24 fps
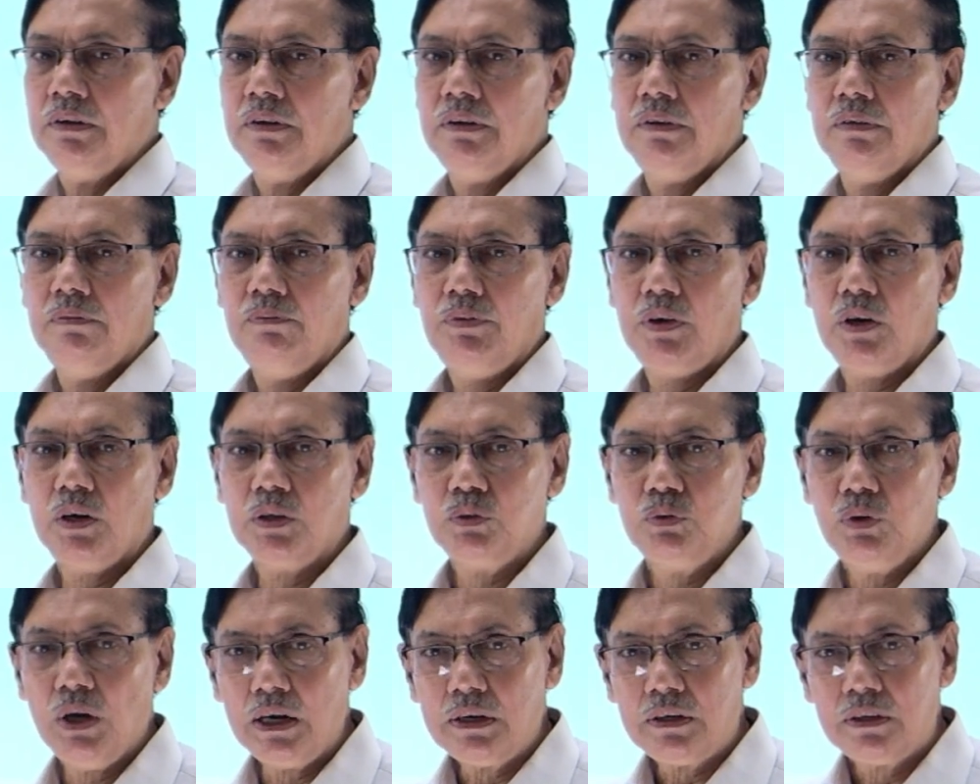because we
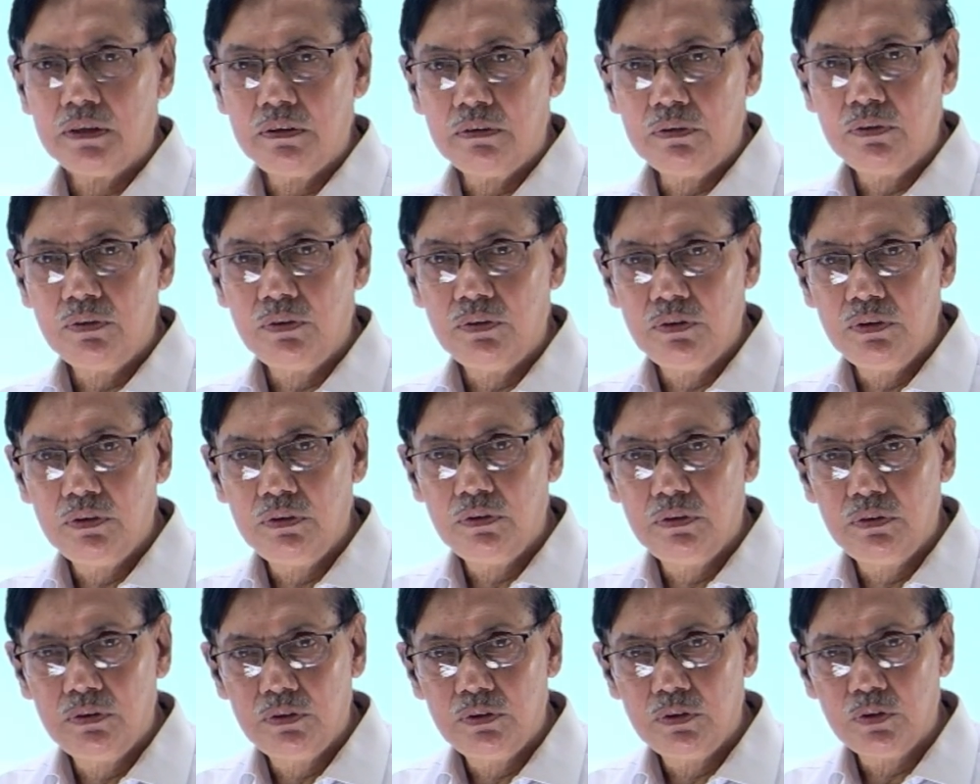are
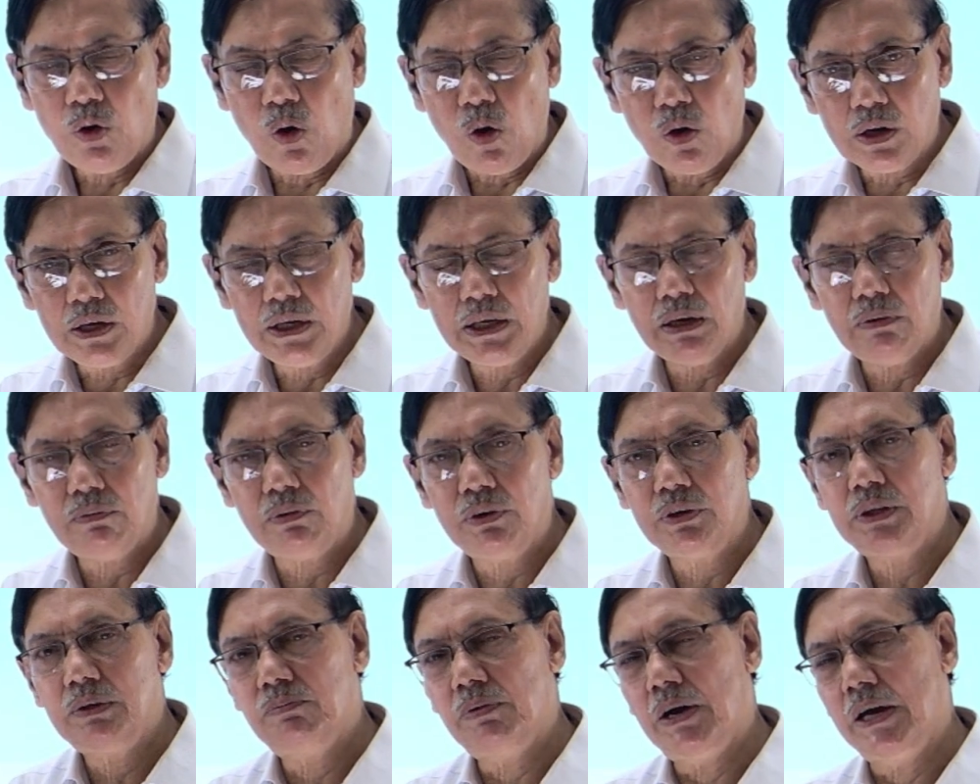talking about
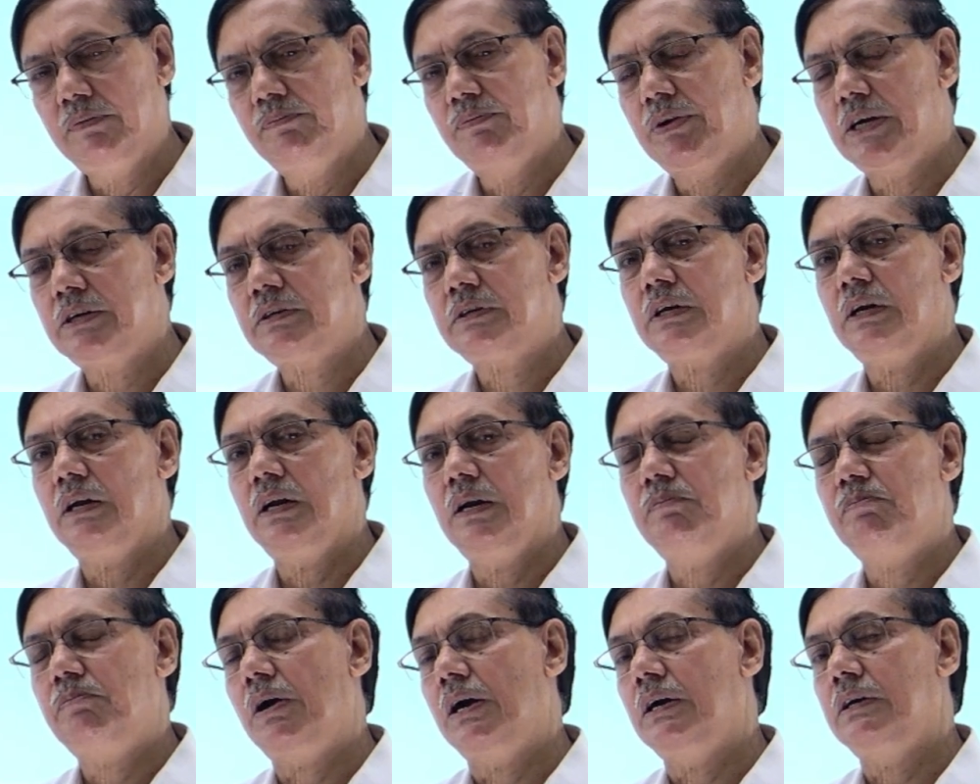the vibrational
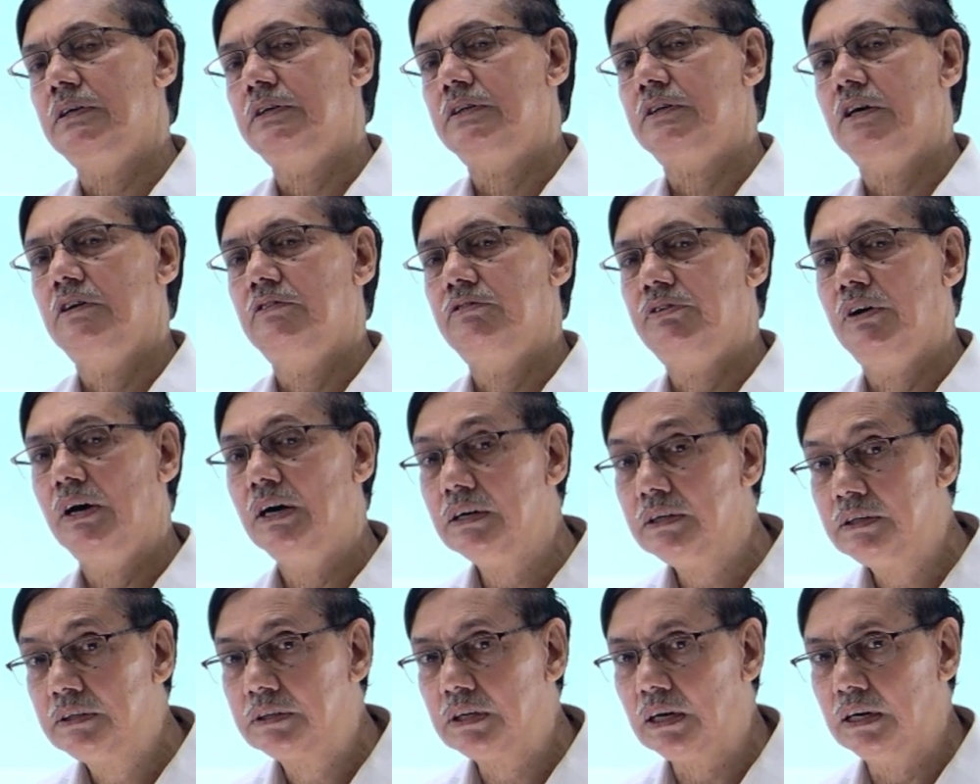partition
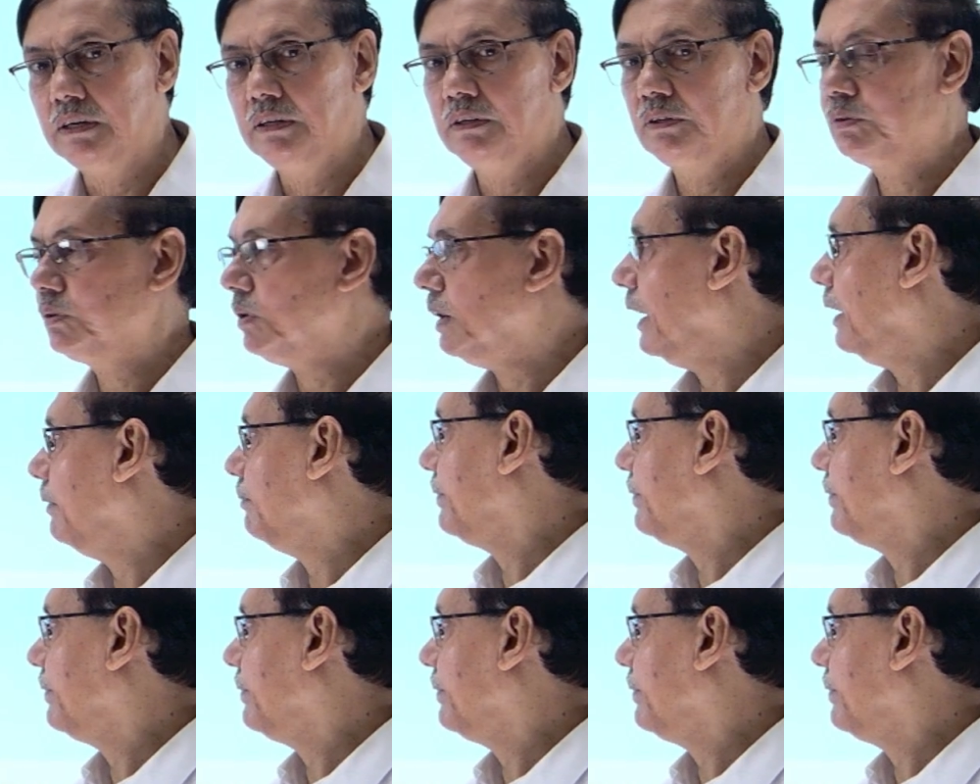function, so I have